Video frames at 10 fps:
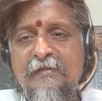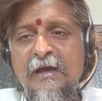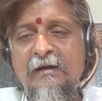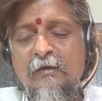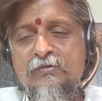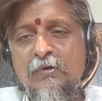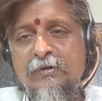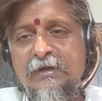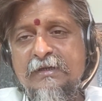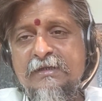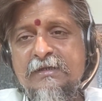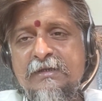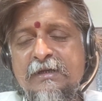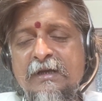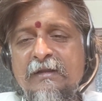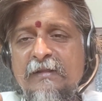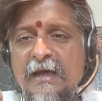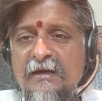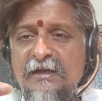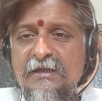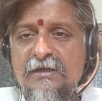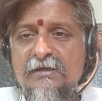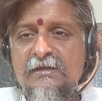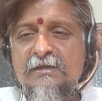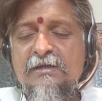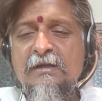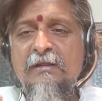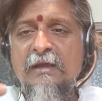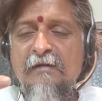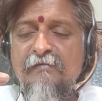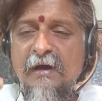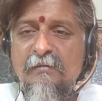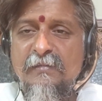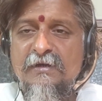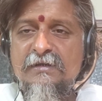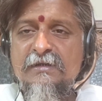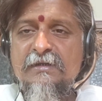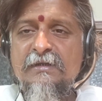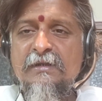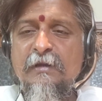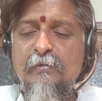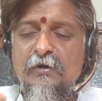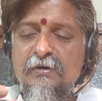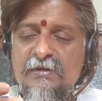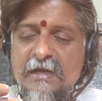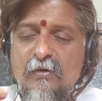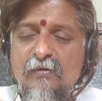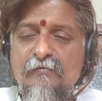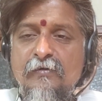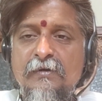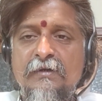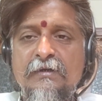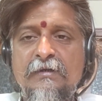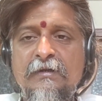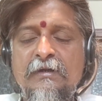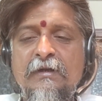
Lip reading: They are householders, they are teachers, they are farmers, they produce their own food.